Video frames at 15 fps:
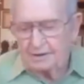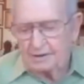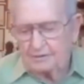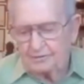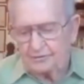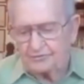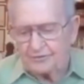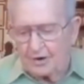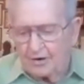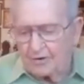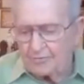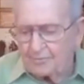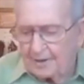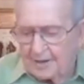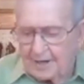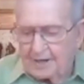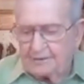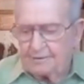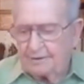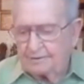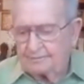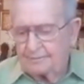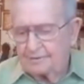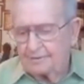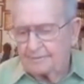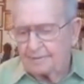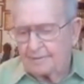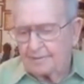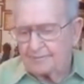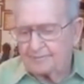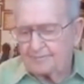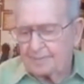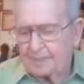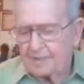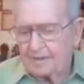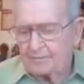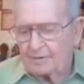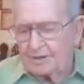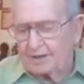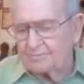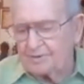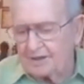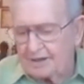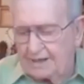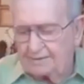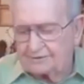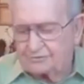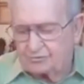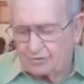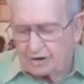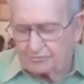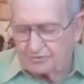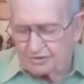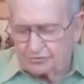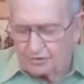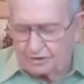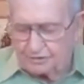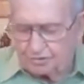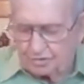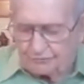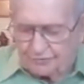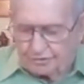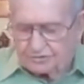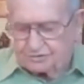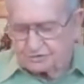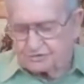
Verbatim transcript: The third man well, let me next read, read you a verse of